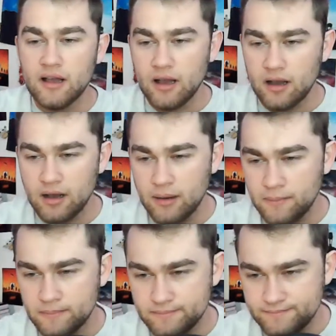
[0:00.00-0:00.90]

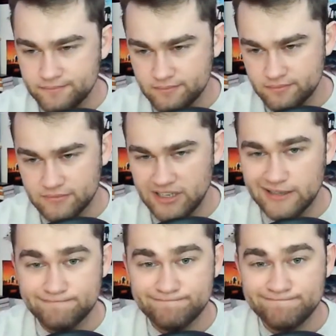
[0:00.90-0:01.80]
But yeah.
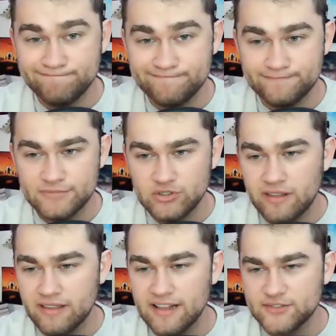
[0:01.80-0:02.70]
So I
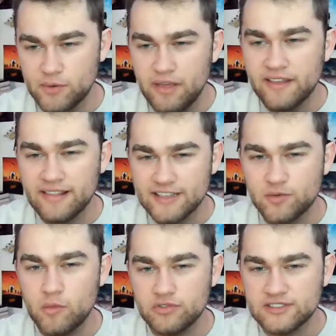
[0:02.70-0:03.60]
think that's
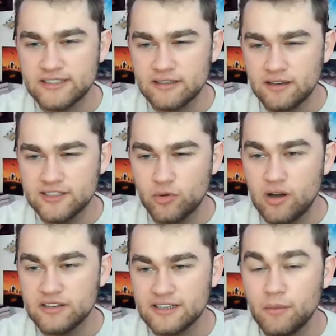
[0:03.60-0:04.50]
when we'll see sequel
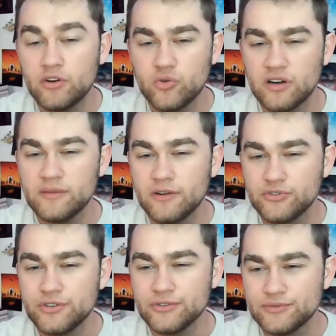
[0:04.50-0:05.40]
content in about 2
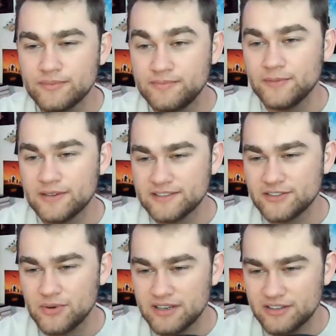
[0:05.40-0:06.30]
years. I'm about to say
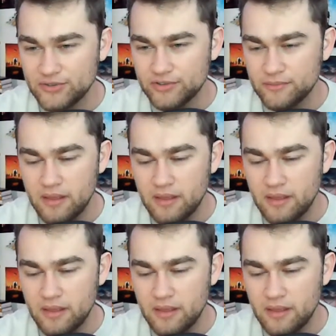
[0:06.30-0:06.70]
2 years.